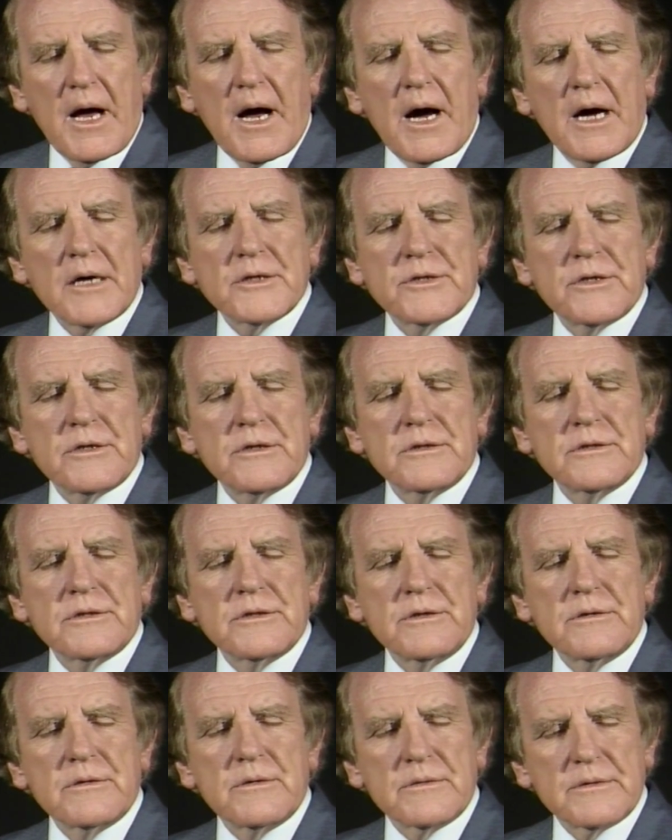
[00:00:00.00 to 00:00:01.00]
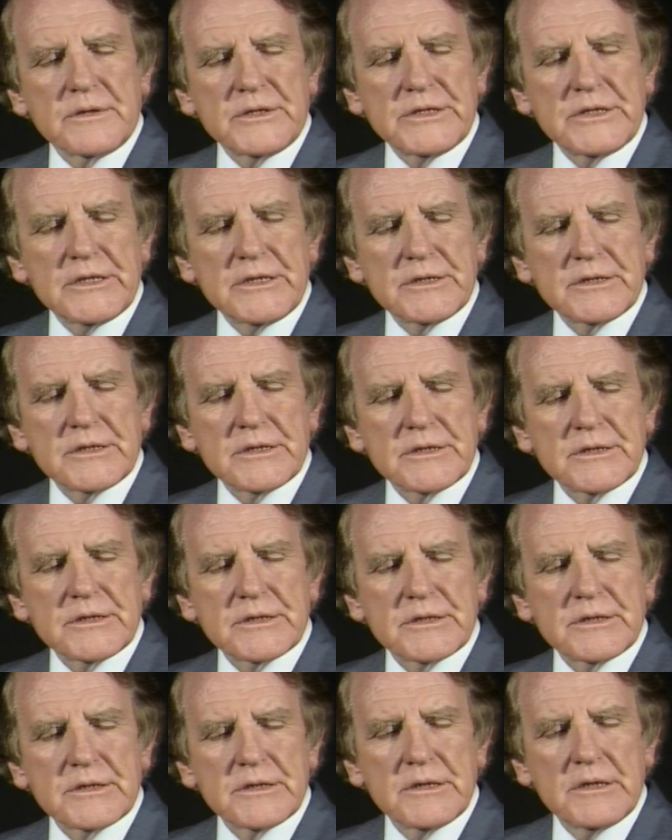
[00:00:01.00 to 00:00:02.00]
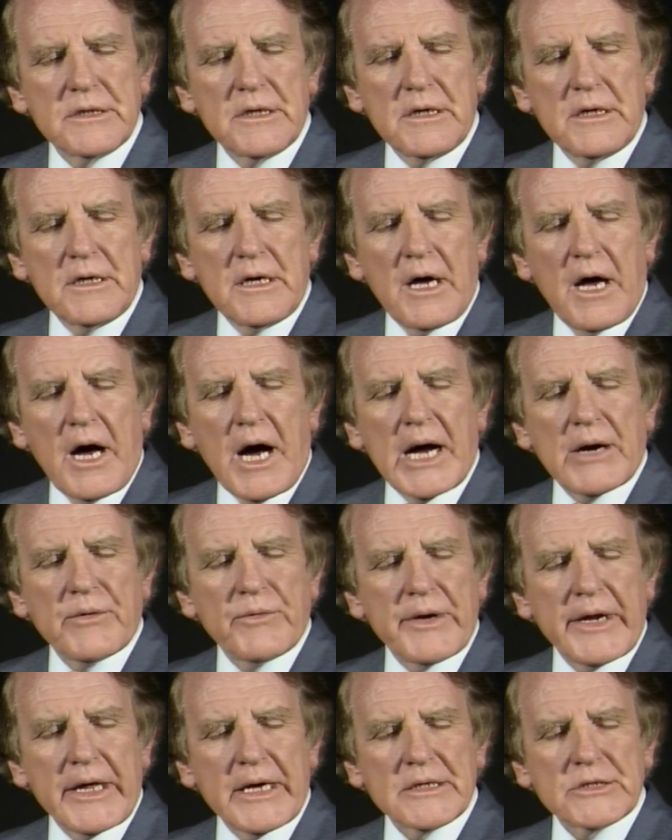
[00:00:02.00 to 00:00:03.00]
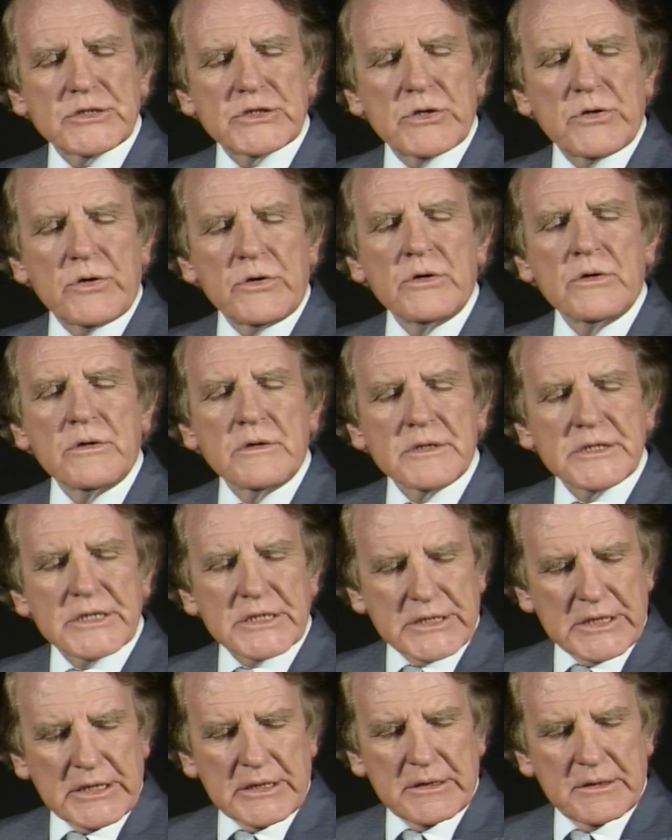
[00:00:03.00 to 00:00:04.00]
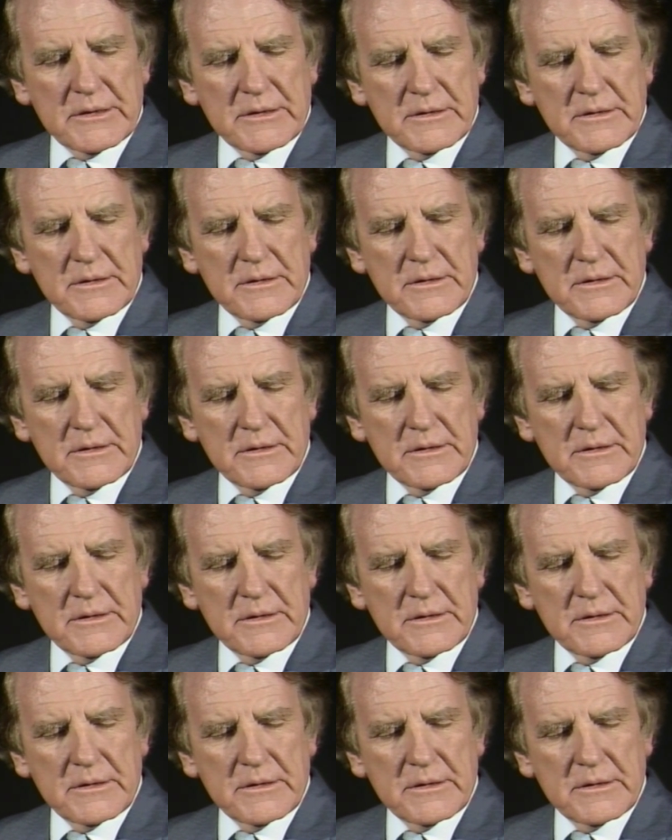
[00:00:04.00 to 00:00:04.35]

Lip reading: I turn to you, Lord Jesus. I renounce all sin.